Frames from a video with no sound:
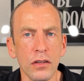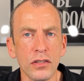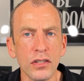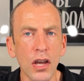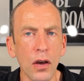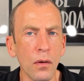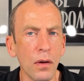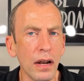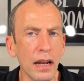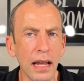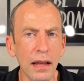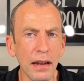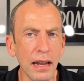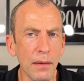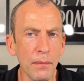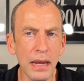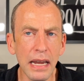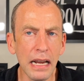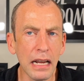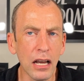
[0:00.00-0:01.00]
So let,
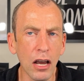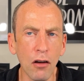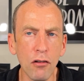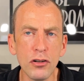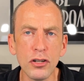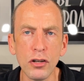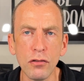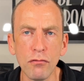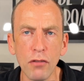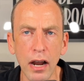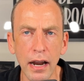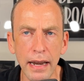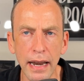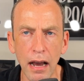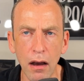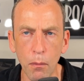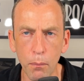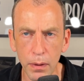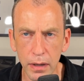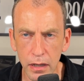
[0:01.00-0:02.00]
let me encourage you right
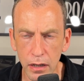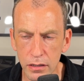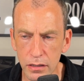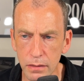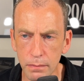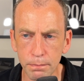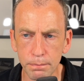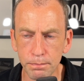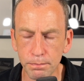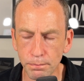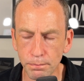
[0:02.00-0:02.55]
now because,